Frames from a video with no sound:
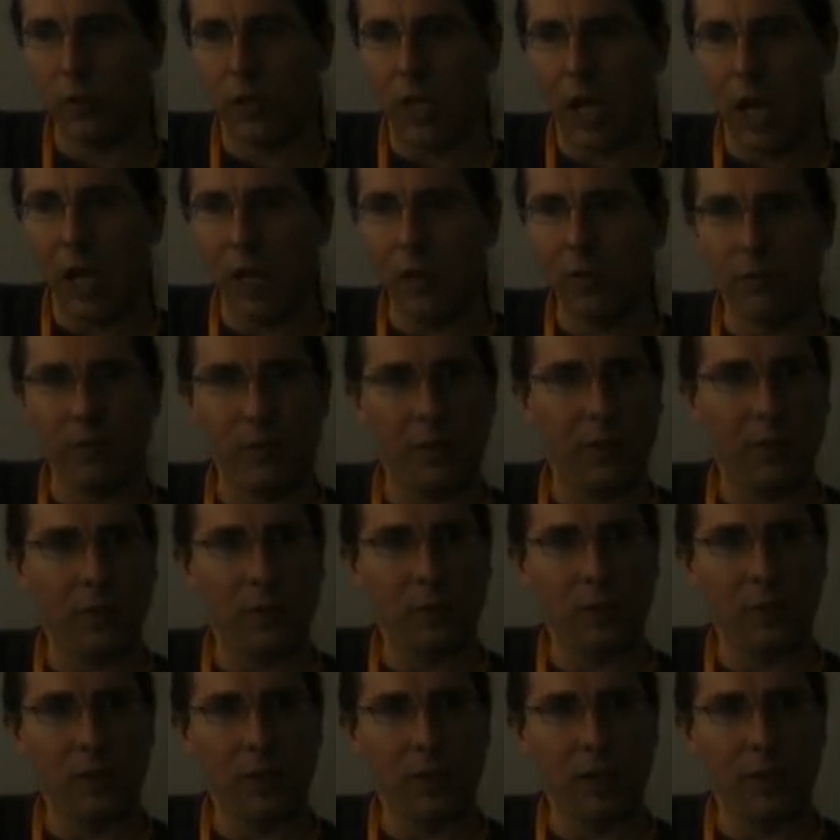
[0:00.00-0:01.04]
live video
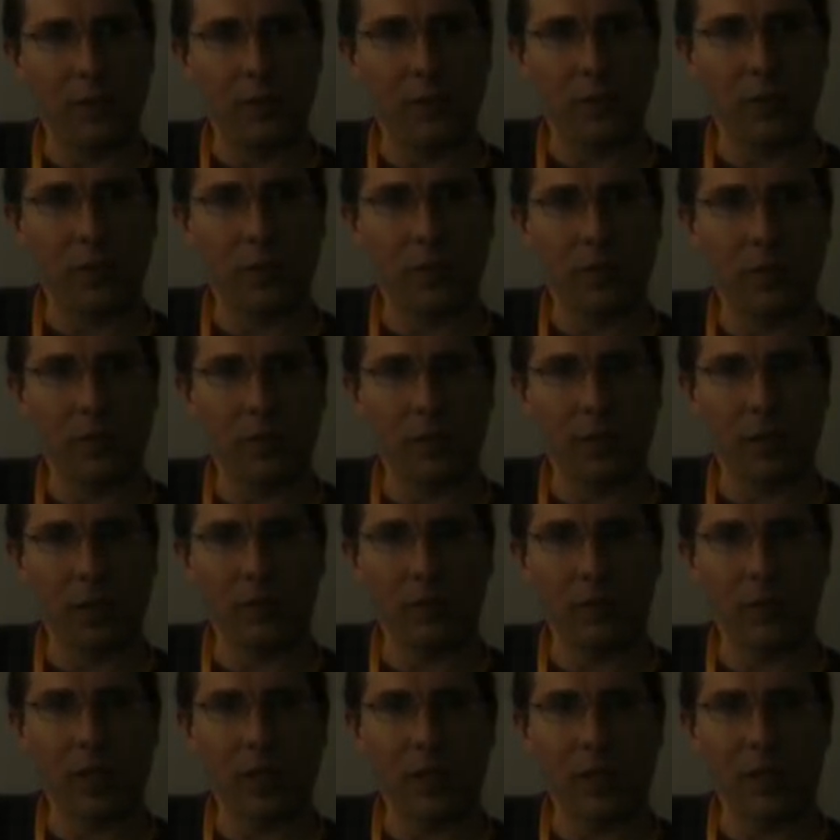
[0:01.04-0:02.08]
to laser for
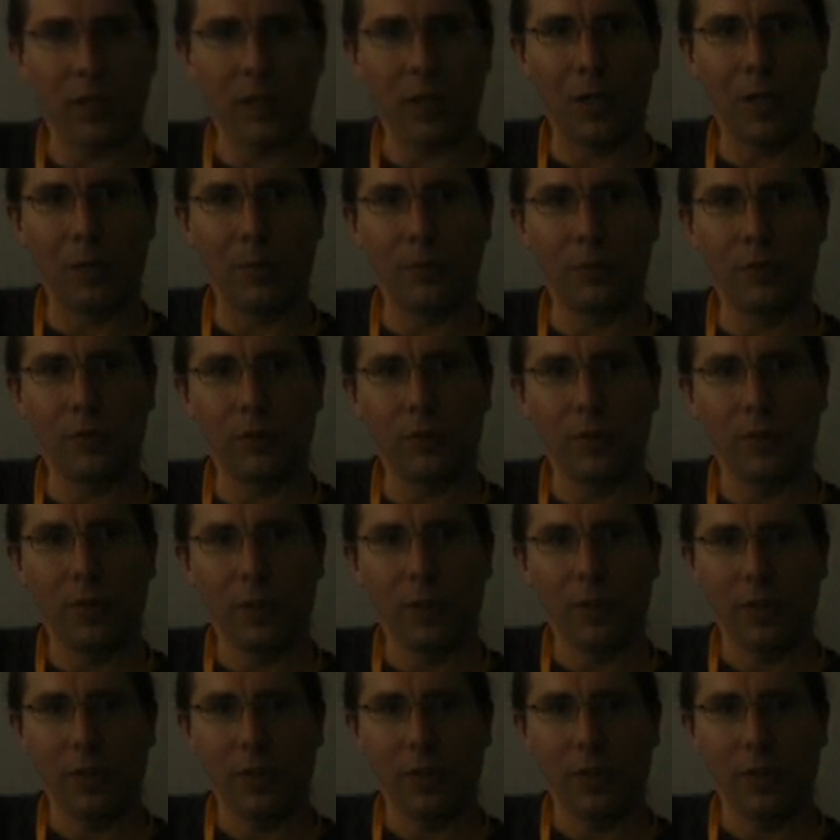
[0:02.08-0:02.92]
things like clubs.